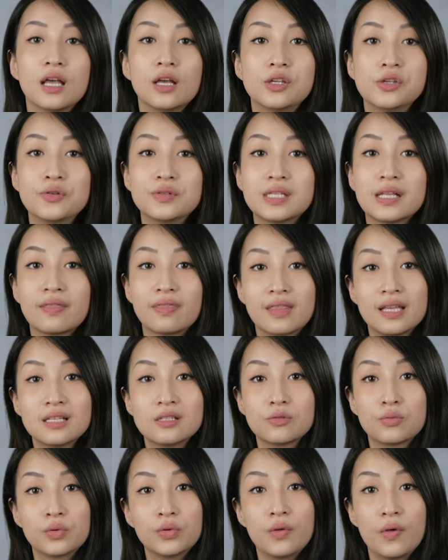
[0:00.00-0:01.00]
Using
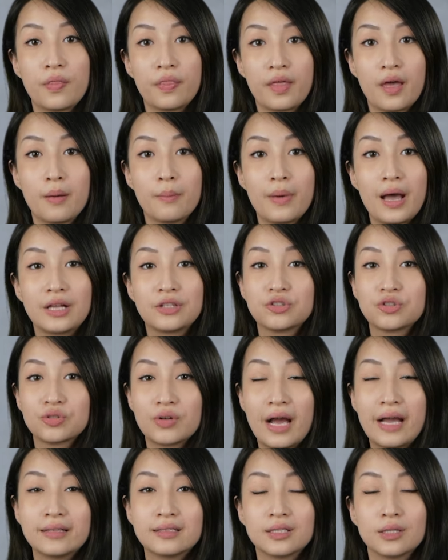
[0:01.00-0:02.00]
this rule of thumb, I
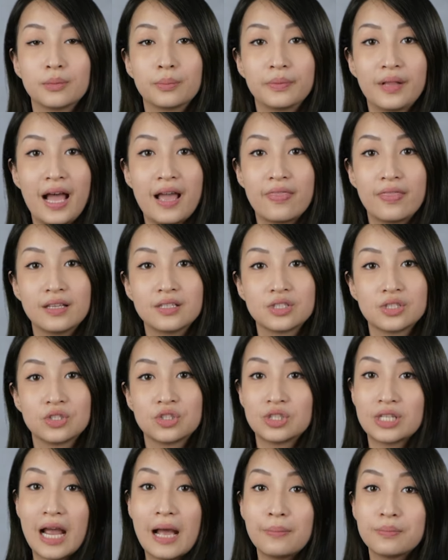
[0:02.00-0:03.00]
tried to apply this to
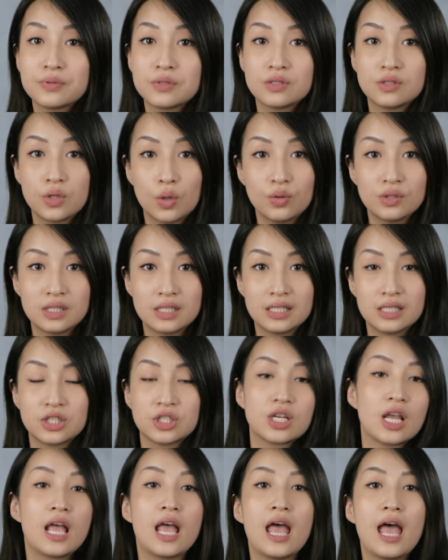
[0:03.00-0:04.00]
Chap's
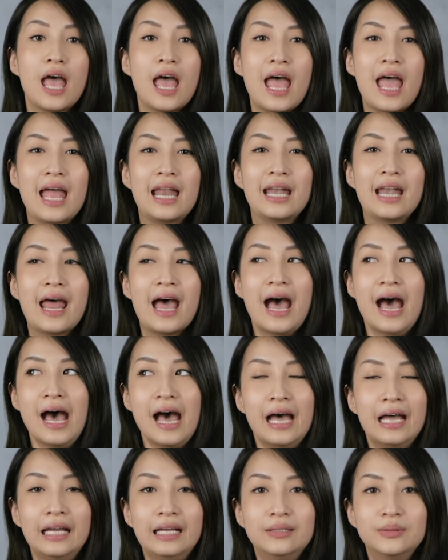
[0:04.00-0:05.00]
dosage and
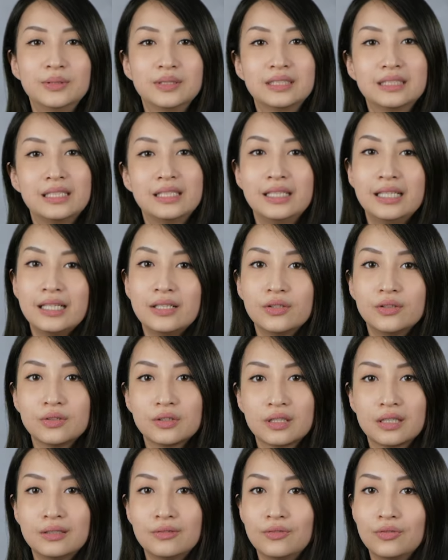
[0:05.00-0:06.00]
I was a little
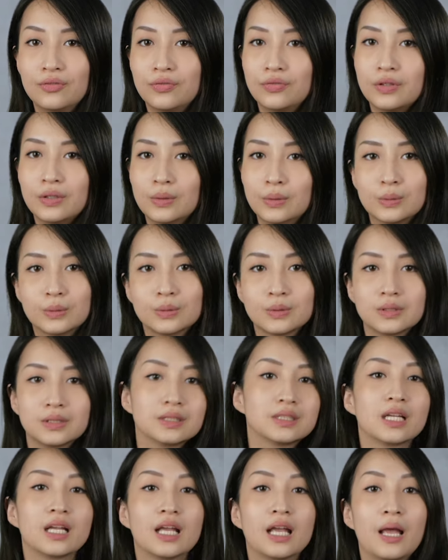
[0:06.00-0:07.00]
confused.
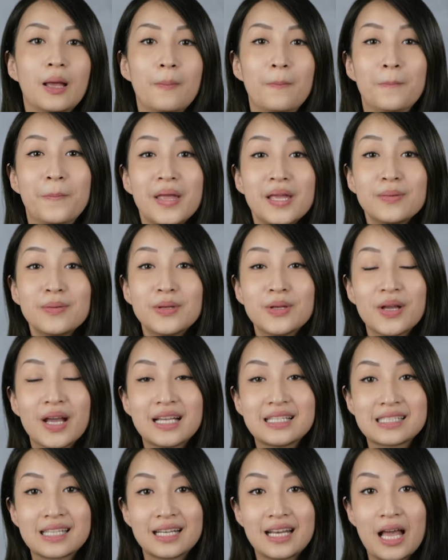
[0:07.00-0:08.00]
Maybe you
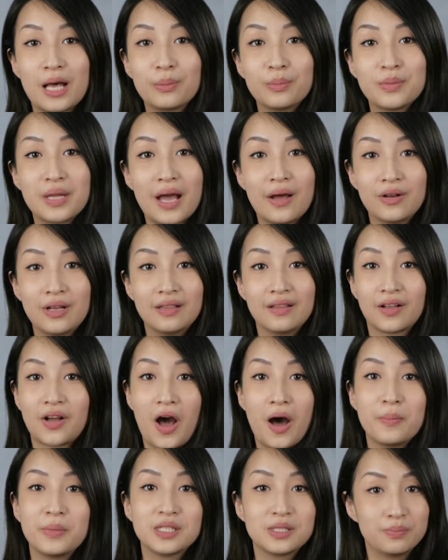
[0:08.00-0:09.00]
guys can help me out in the
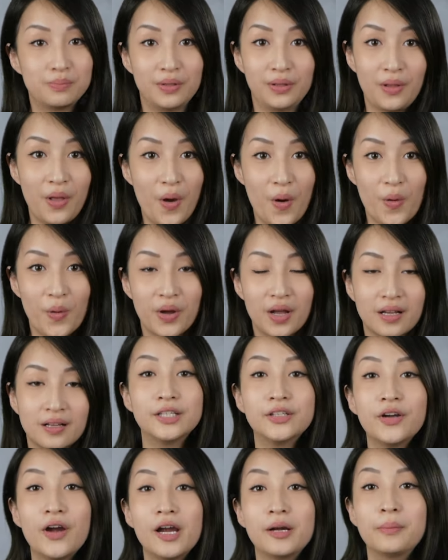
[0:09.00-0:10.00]
comments below.
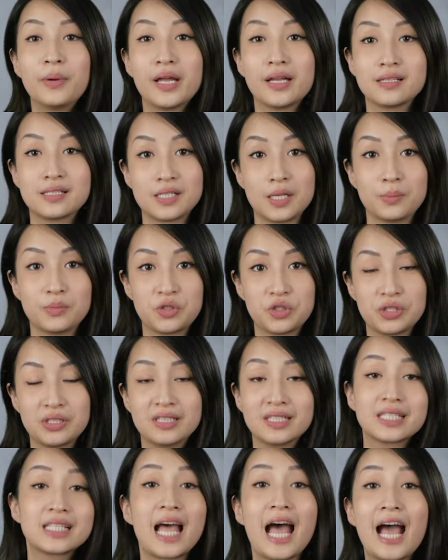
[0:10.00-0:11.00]
Here are my
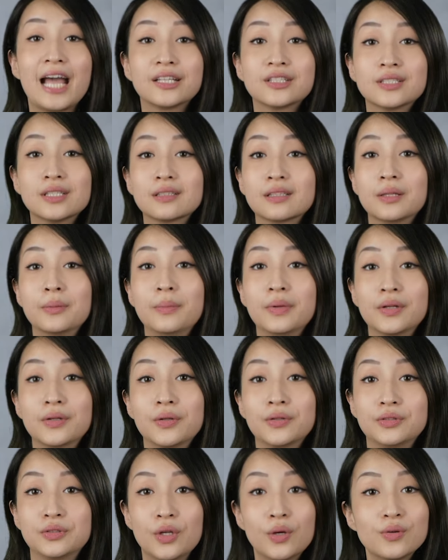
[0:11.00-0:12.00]
assumptions. I took the
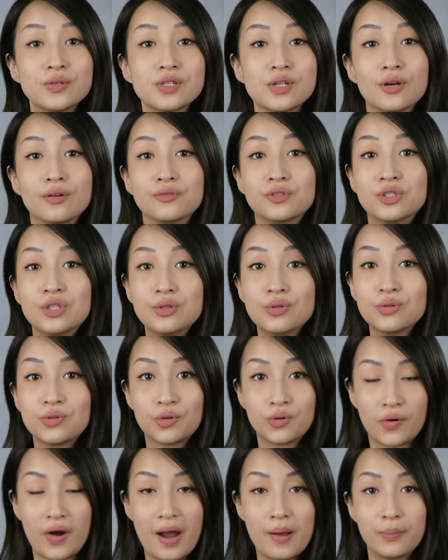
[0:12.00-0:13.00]
middle dose of 2
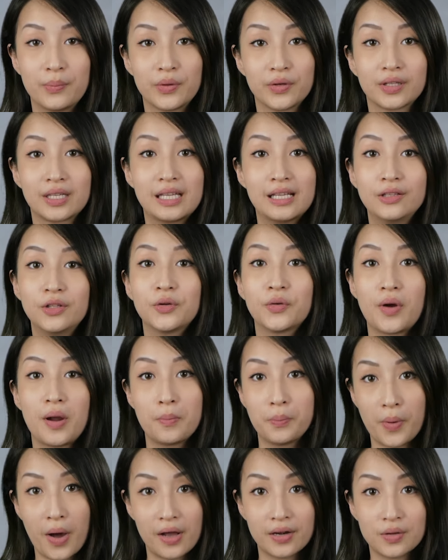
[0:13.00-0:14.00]
gram per
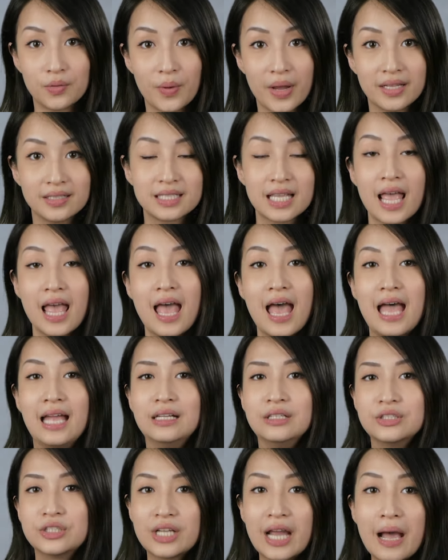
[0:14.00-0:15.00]
kilogram body weight
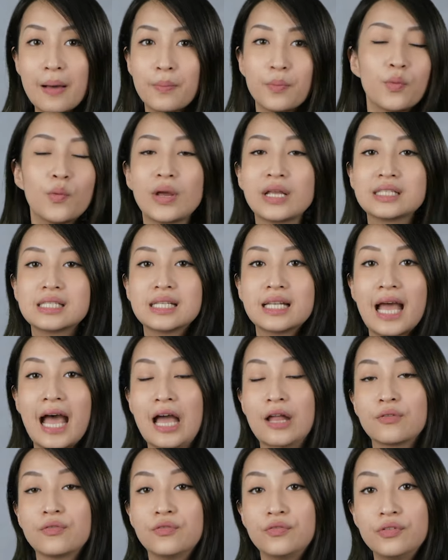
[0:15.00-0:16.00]
and Chap weighs in
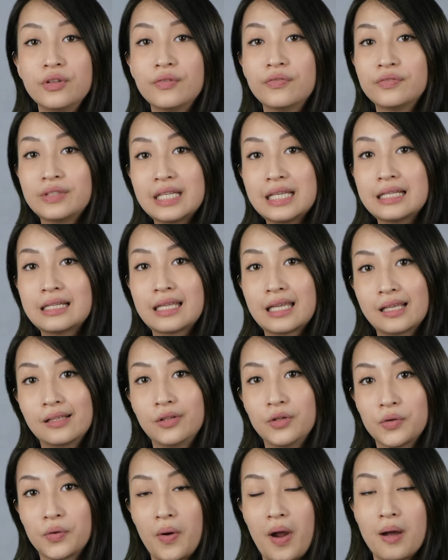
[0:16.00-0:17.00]
at 15
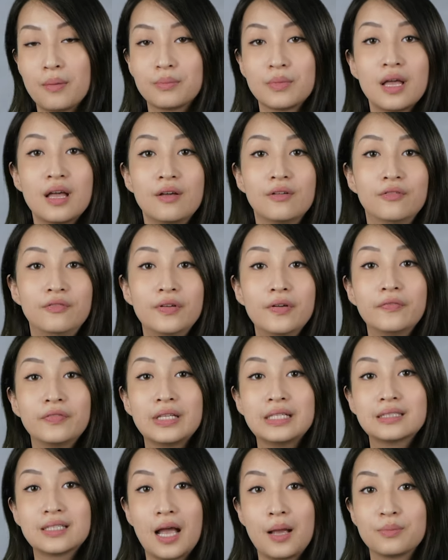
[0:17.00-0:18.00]
kilogram.
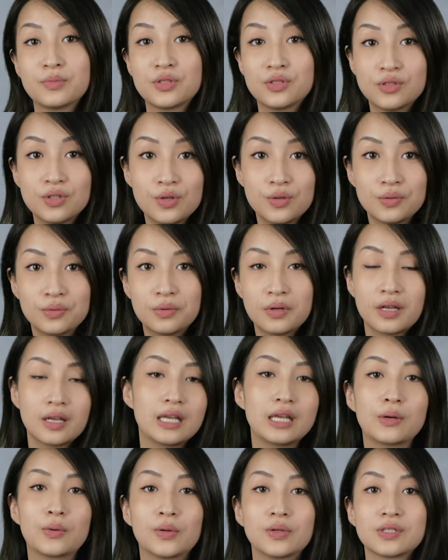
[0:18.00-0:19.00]
15 times 2
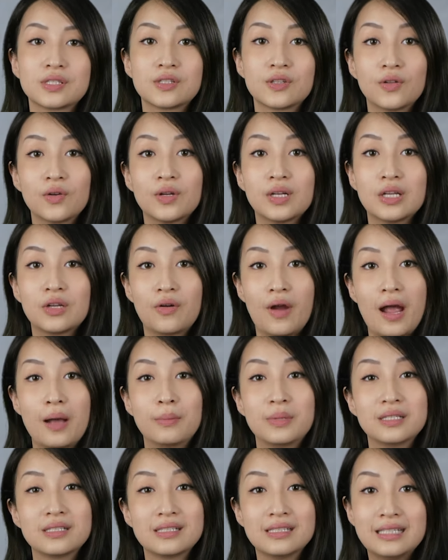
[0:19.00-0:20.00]
equals 30
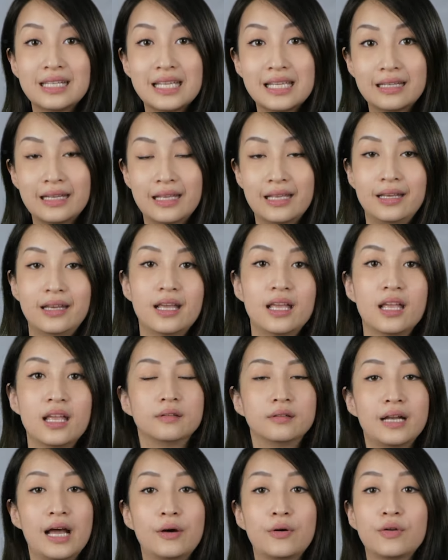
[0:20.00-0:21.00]
gram is needed.
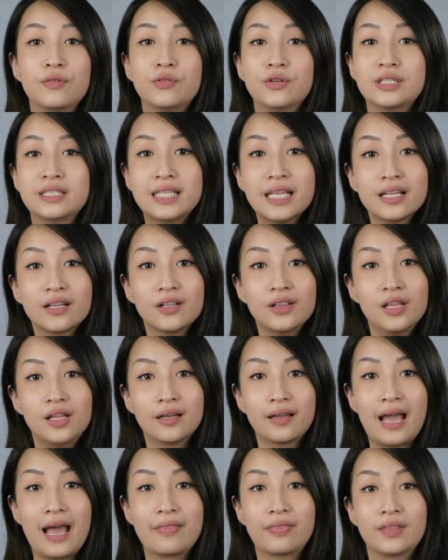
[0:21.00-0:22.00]
Now if we take a
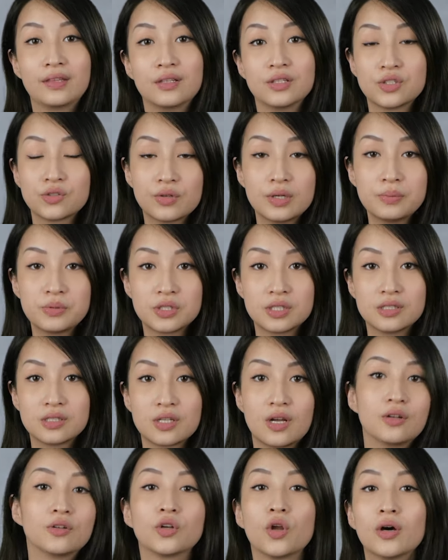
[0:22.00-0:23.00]
look at the descriptions
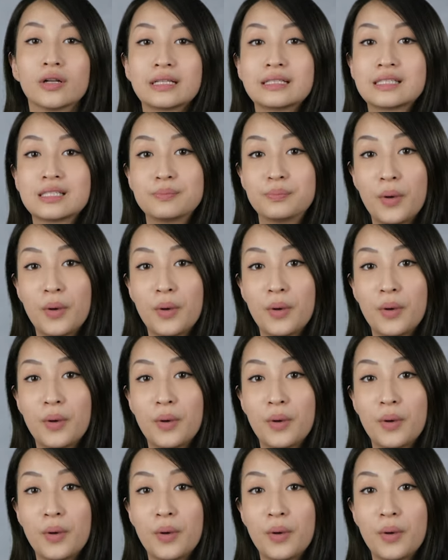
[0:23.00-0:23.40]
on Norit's